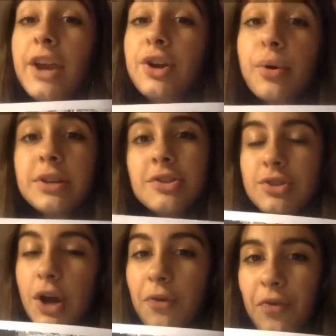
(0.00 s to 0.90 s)
And you're going to
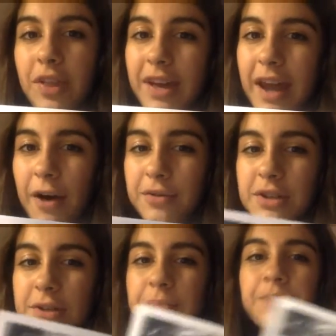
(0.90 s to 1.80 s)
start filling it
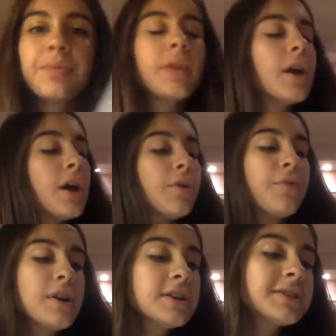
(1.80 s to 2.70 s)
out.
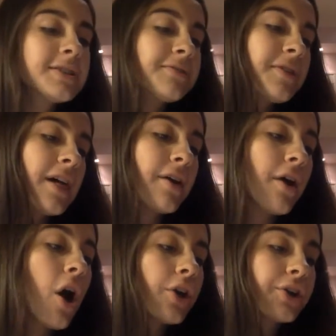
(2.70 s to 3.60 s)
First, fill out
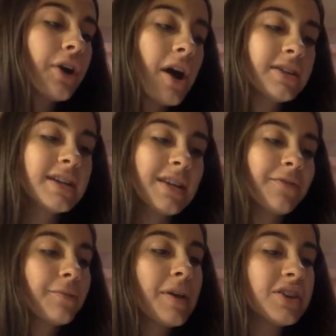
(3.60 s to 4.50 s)
all your contact
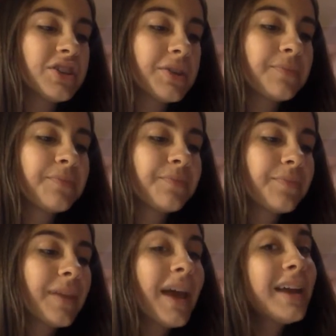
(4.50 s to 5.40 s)
information.
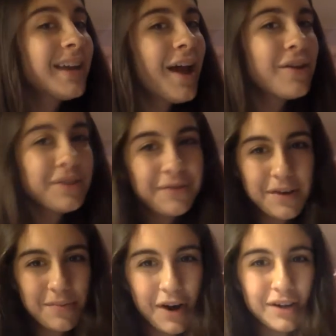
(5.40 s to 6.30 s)
And now the
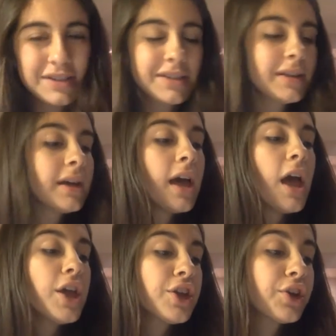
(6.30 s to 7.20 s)
fun part.
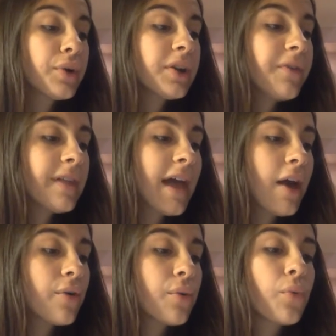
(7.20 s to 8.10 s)
You're going to fill
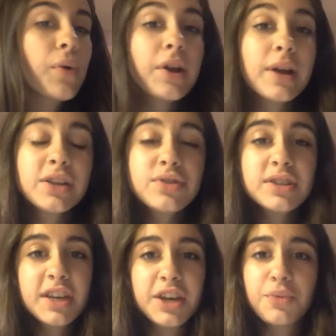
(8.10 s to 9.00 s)
out what you're
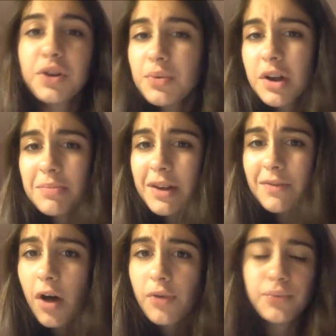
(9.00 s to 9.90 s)
interested, what do you want to be
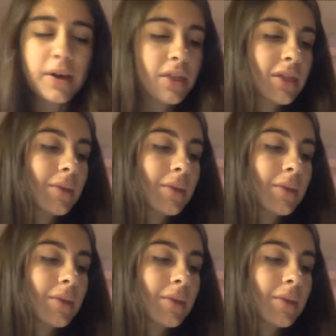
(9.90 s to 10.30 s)
involved with.